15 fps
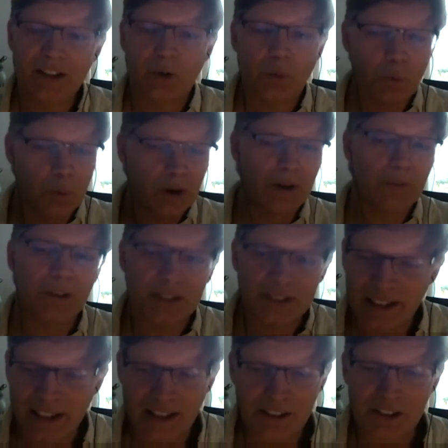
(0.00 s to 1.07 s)
whatever is
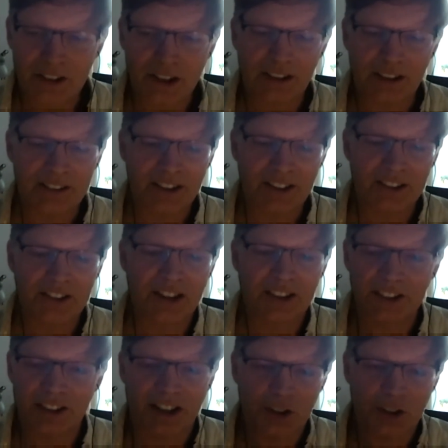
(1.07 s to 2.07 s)
needed to